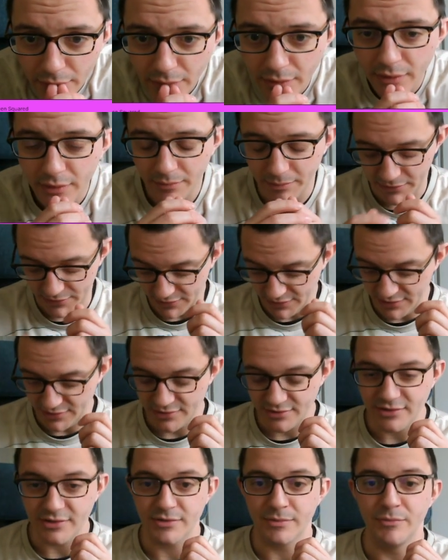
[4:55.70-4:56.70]
Oh my goodness,
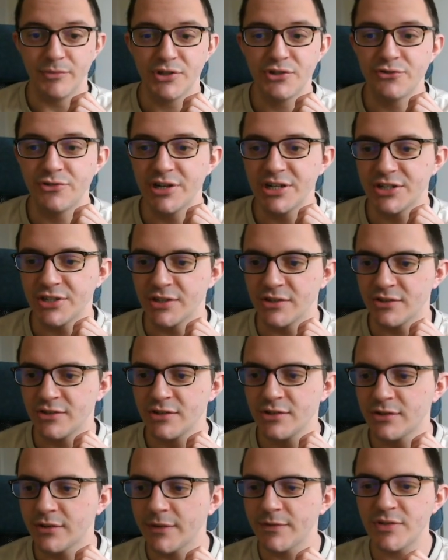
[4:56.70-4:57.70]
there's some restrictions.
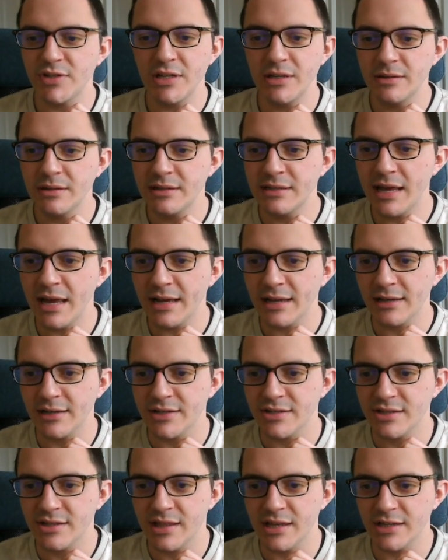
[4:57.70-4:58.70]
So I've seen
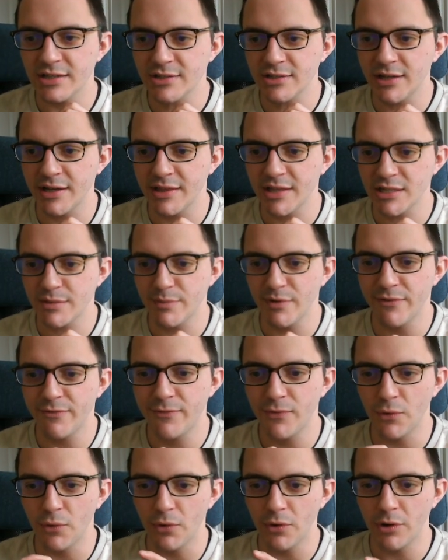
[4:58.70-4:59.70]
necklace things like this
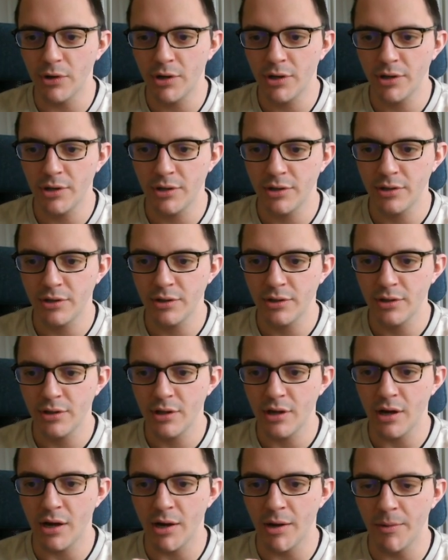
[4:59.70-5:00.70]
before.
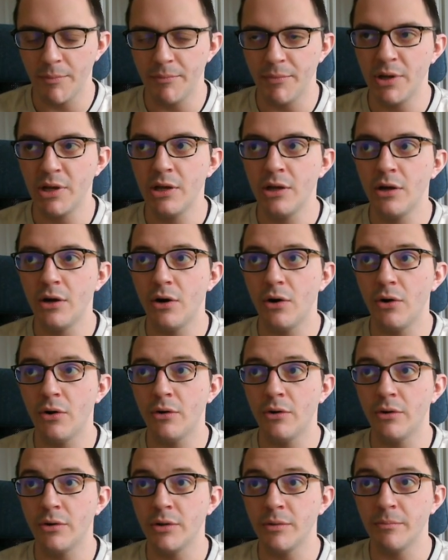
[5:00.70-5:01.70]

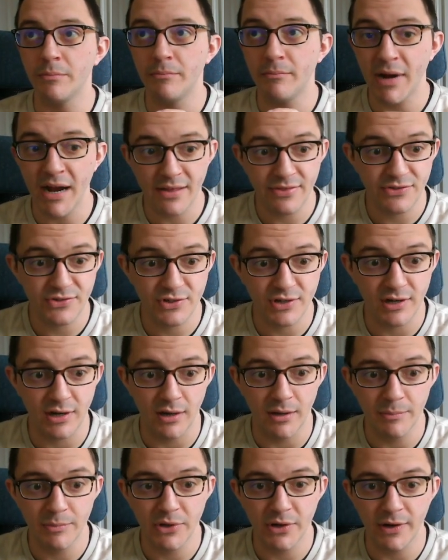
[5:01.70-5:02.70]
On Maths
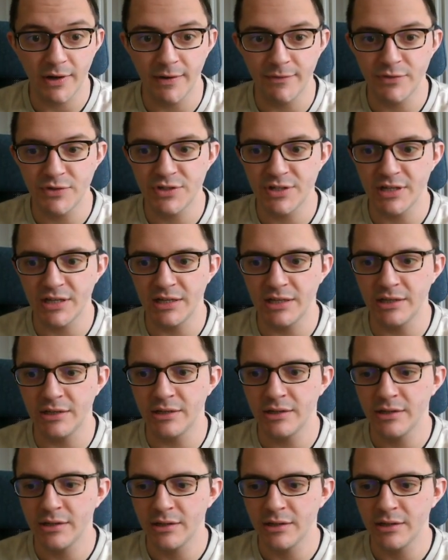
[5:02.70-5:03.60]
Club, I've seen